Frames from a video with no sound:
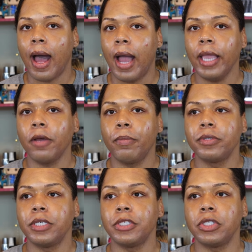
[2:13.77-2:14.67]
I could
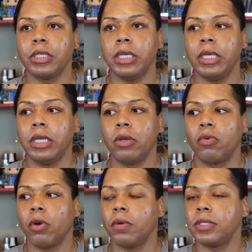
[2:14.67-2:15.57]
potentially
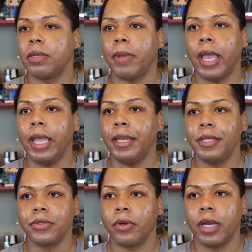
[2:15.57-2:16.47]
grow into my
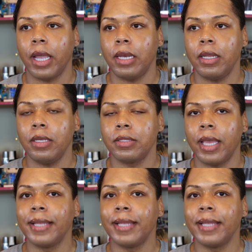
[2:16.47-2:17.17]
80s or 90s